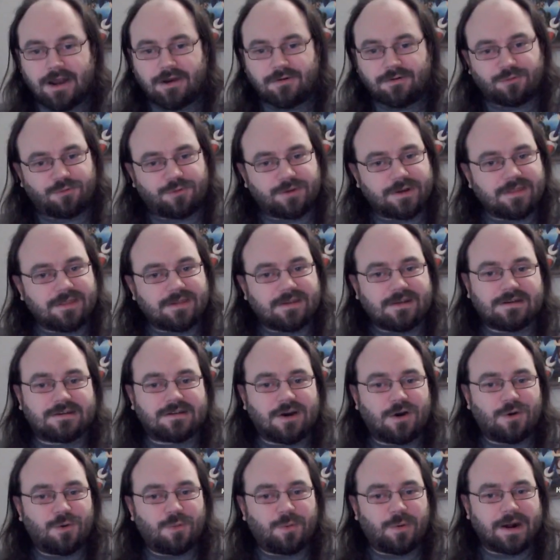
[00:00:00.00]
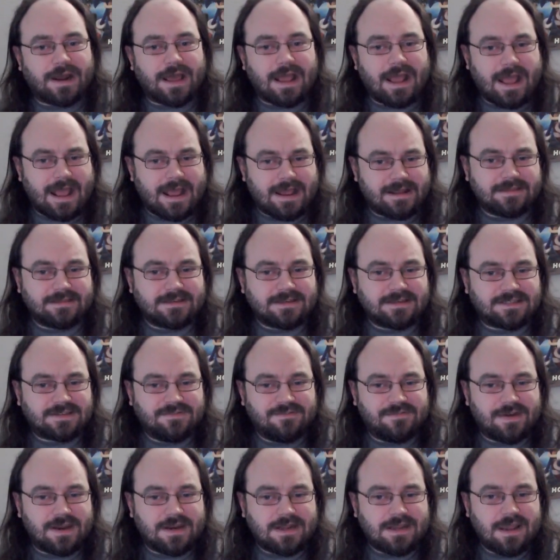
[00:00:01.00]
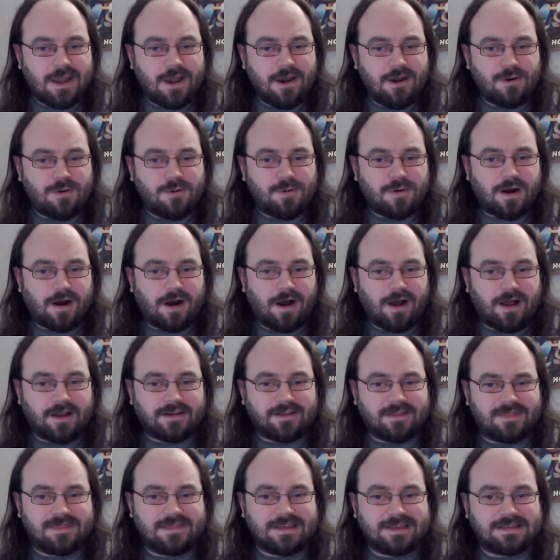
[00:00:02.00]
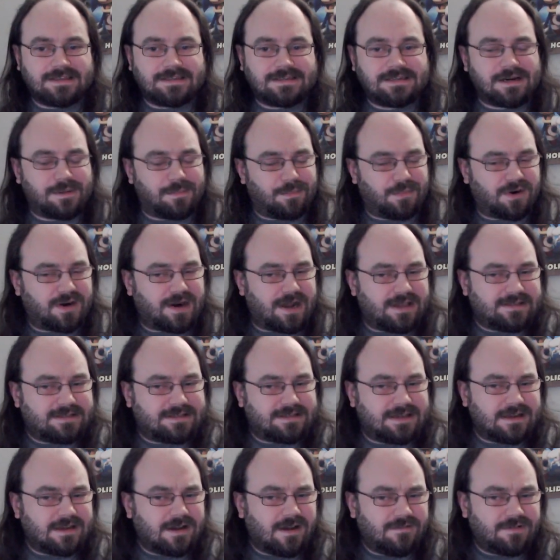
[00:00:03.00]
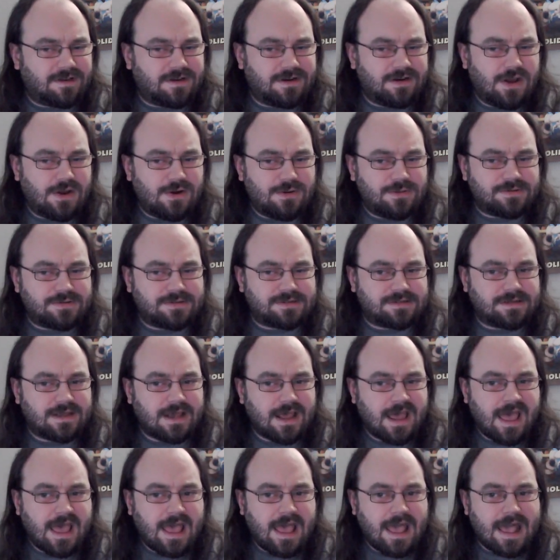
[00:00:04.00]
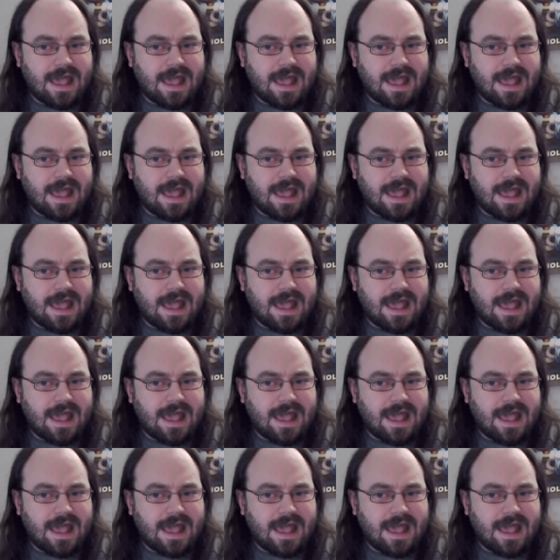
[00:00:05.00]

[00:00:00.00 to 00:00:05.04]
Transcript: I really don't want to end this video on this depressing of a note,